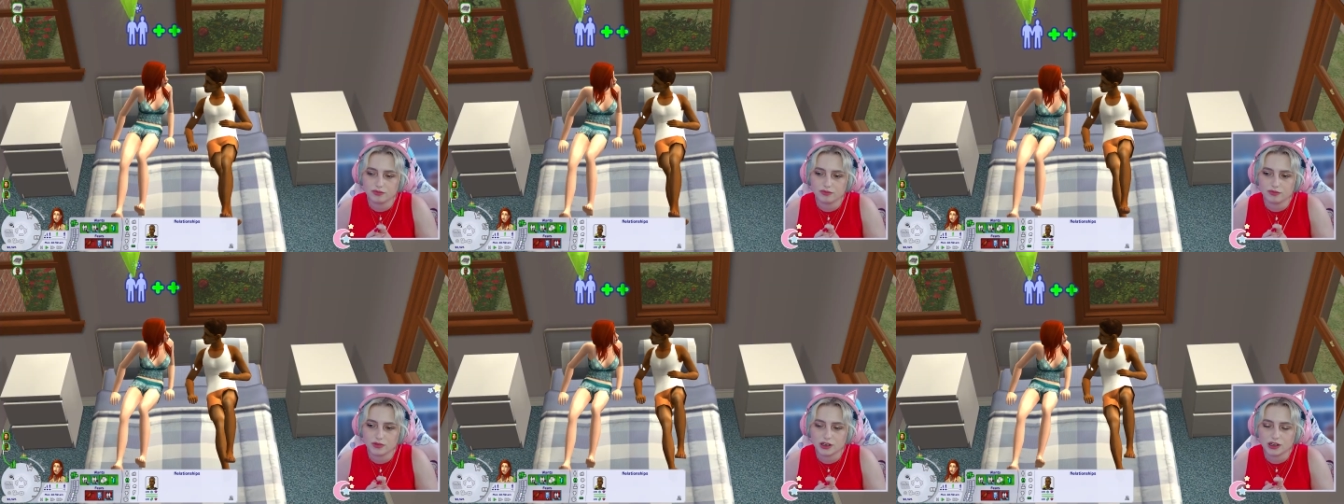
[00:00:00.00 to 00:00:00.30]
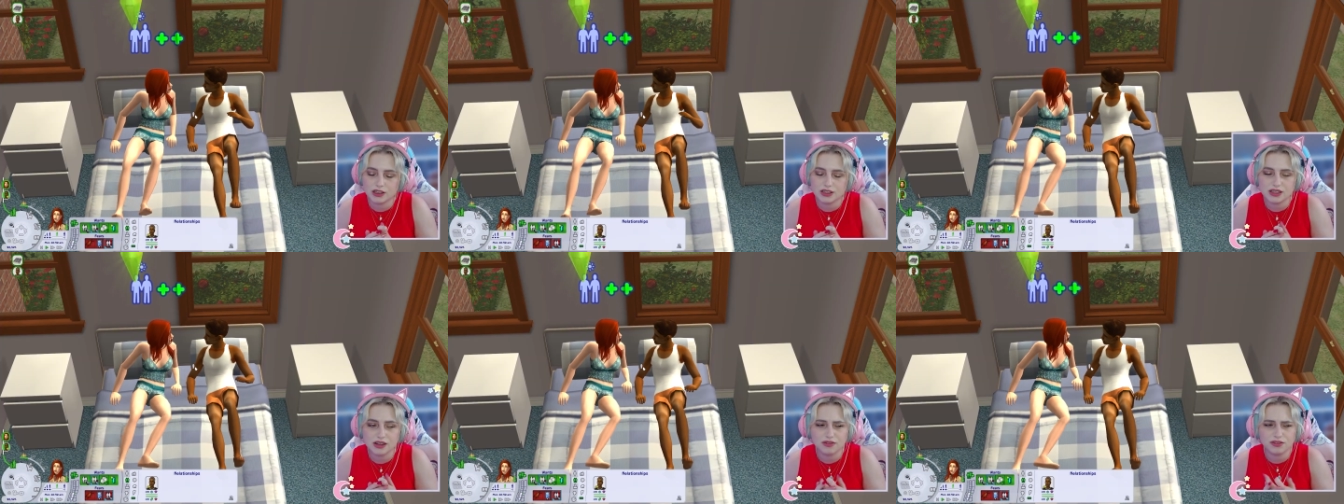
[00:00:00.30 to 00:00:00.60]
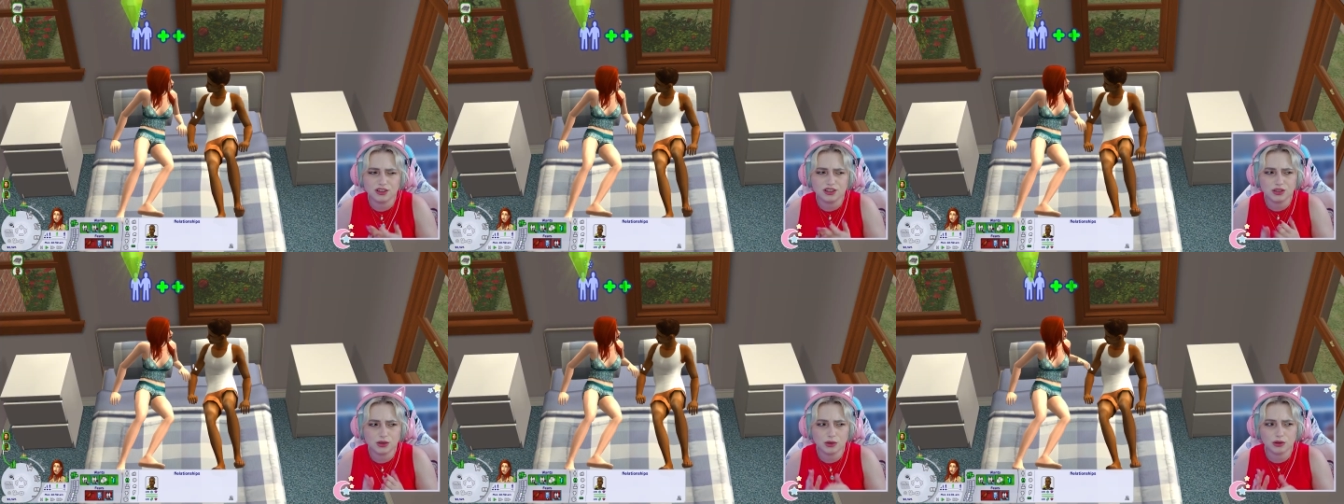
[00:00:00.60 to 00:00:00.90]
Because if
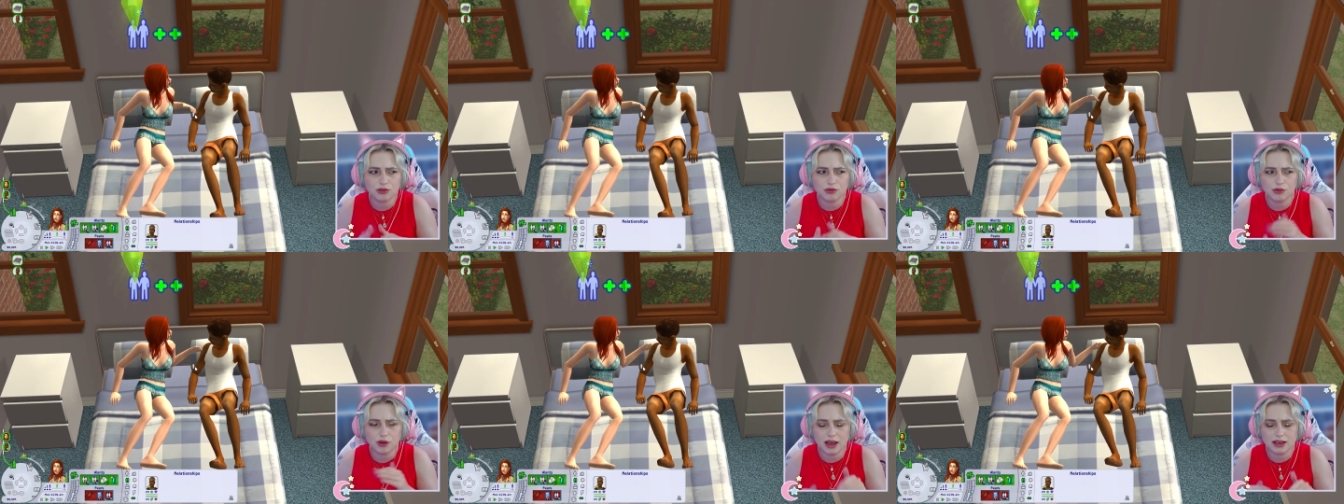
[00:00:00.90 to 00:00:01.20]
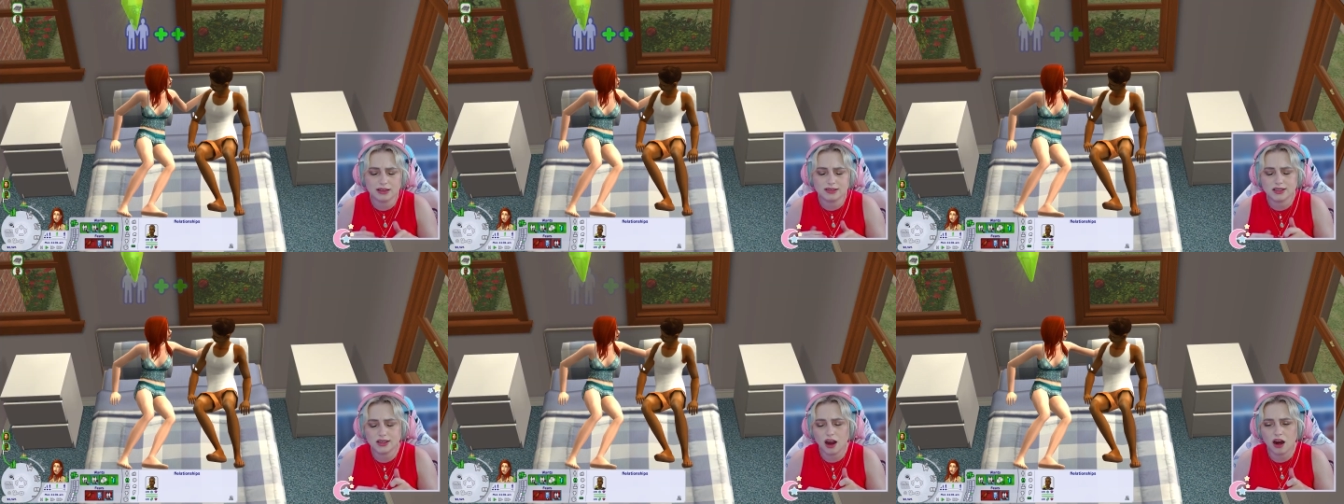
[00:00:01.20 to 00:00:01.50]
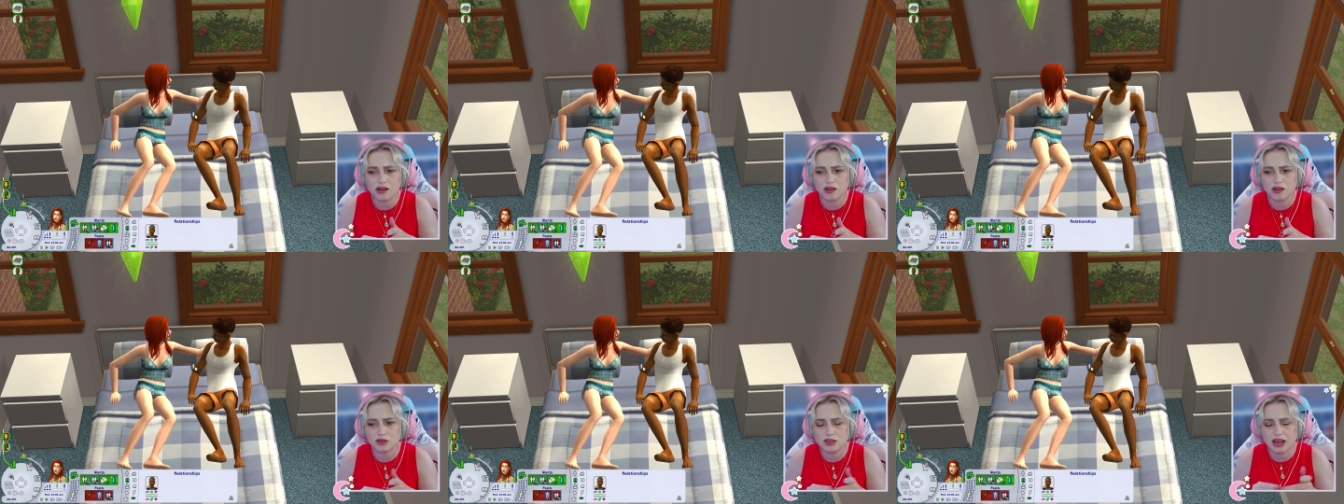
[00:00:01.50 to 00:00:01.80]
you do it through ACR,
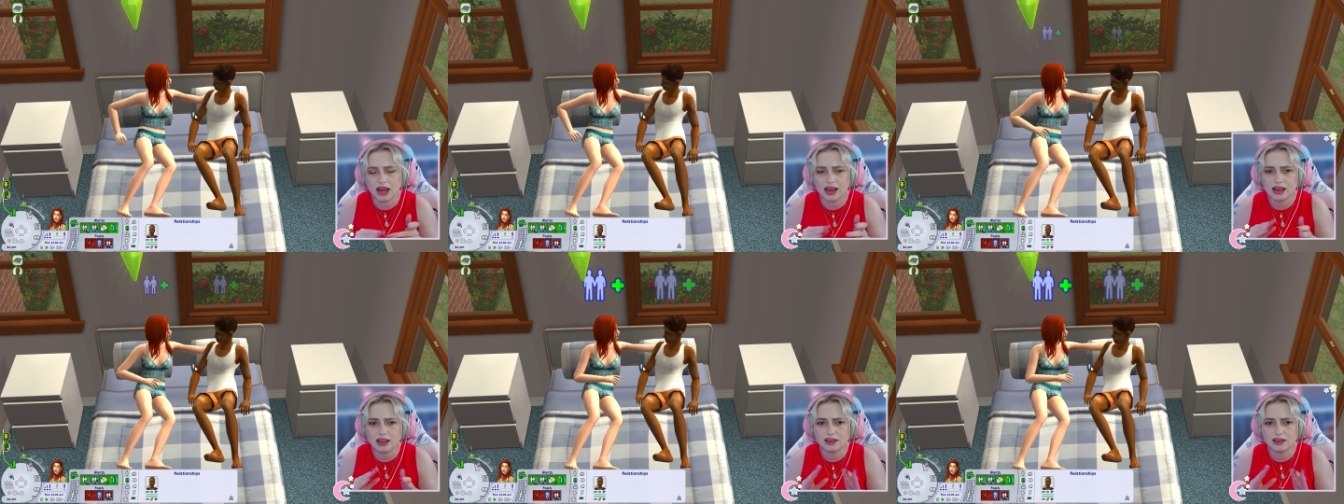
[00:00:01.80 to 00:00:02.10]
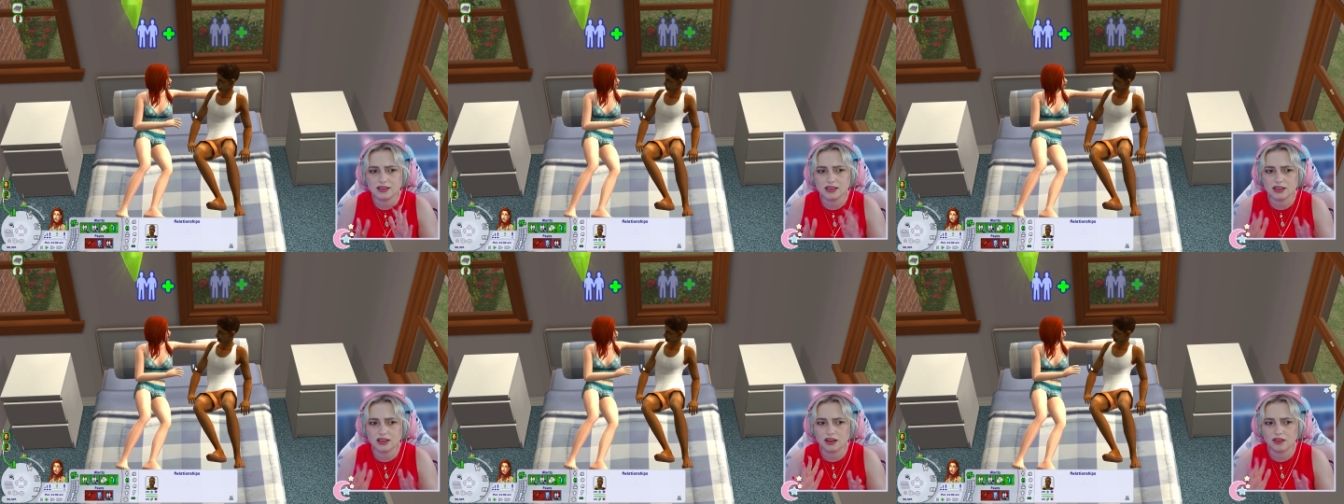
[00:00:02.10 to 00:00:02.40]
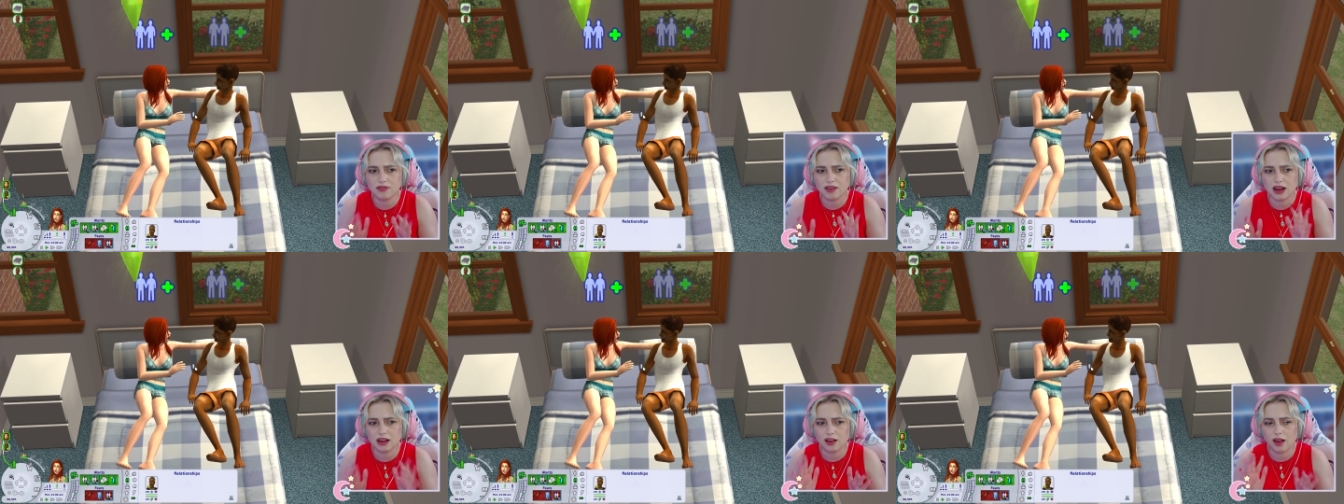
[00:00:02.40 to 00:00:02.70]
it'll take into the
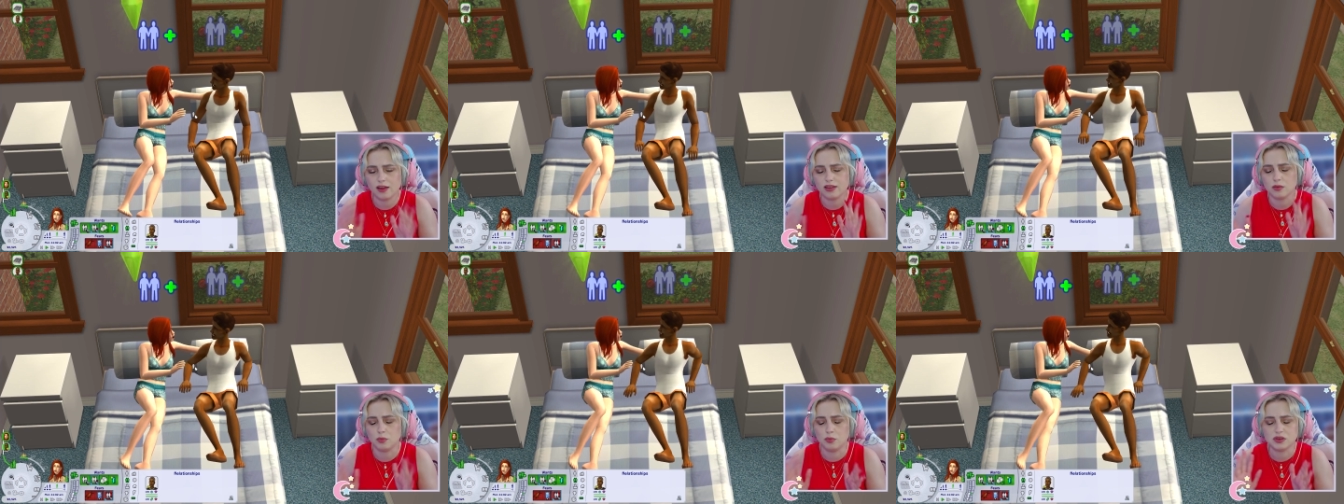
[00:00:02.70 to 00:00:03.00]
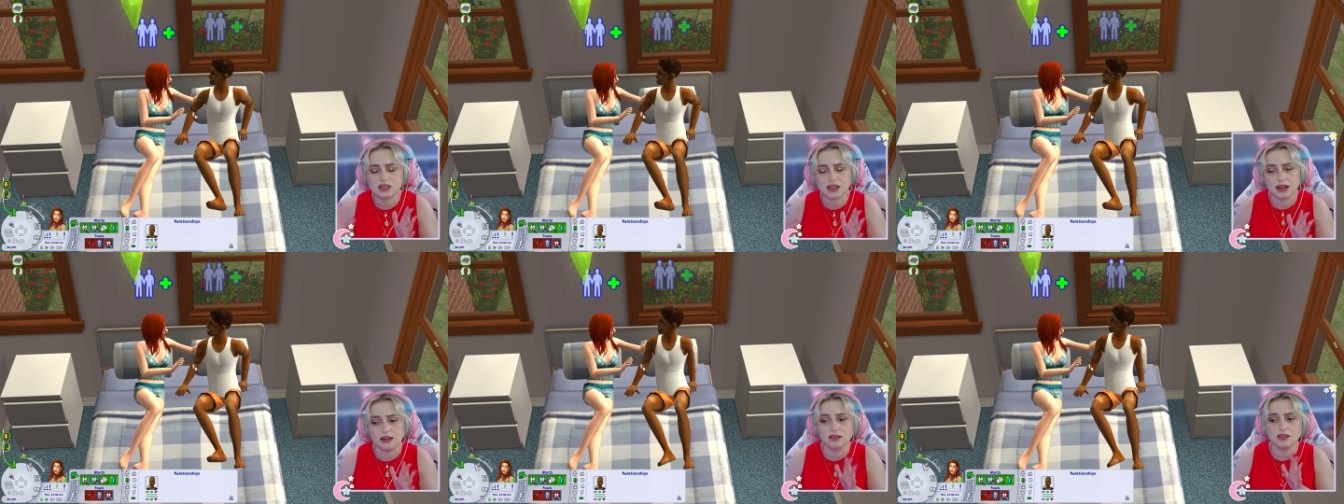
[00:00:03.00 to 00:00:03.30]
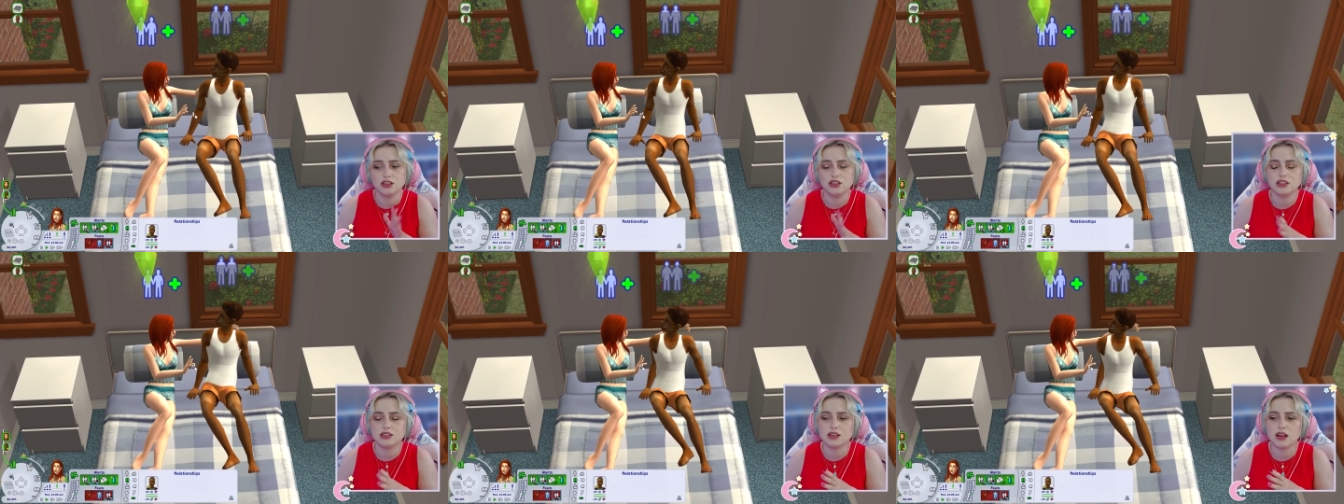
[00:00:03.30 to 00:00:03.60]
fact like the
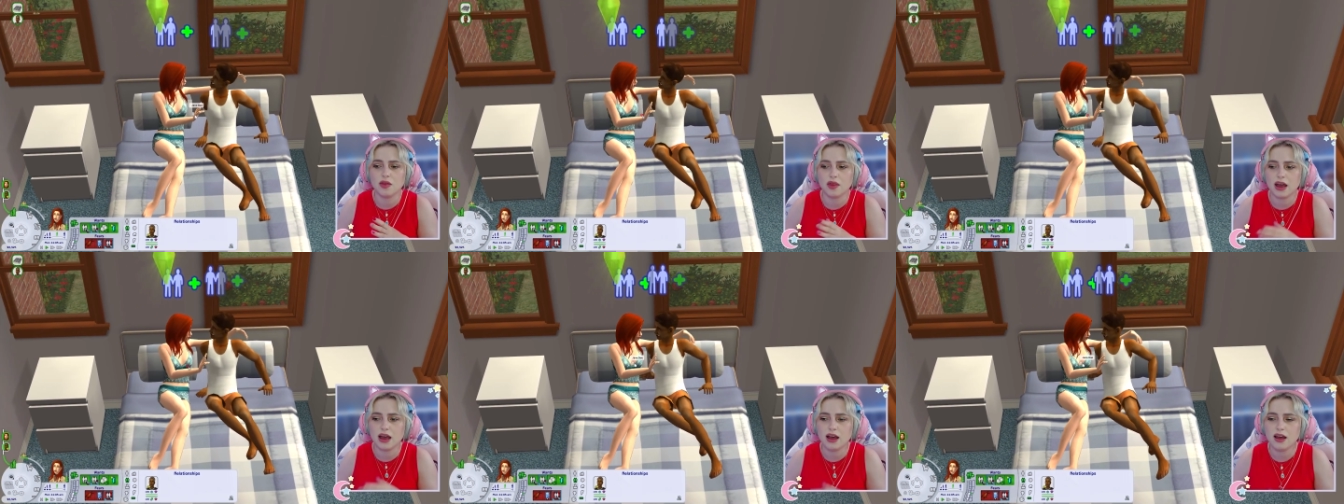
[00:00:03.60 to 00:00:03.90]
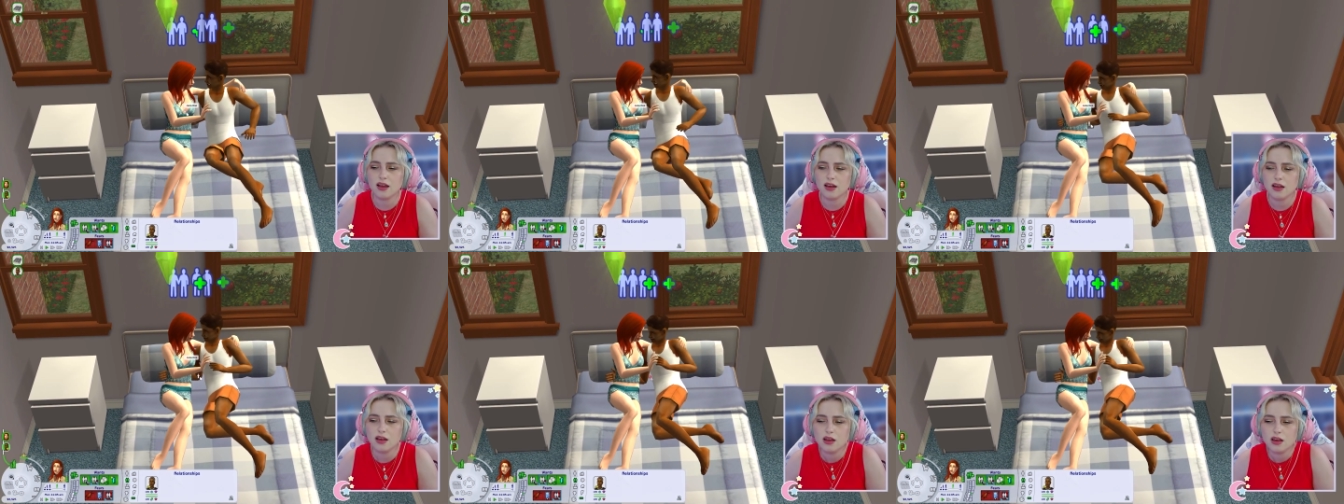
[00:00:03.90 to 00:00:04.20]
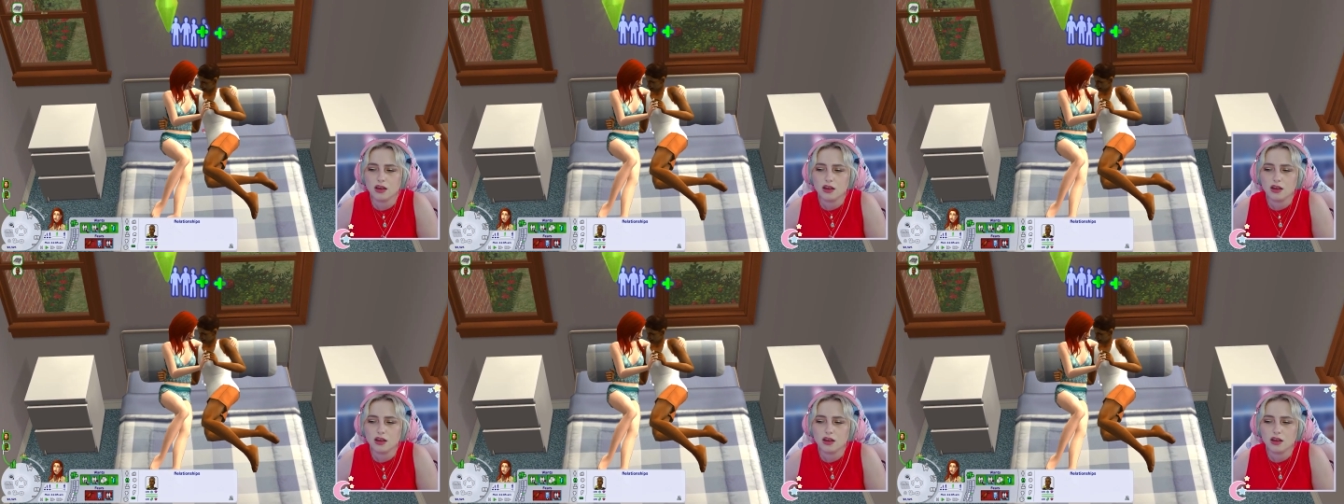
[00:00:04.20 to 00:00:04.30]
percentages and that.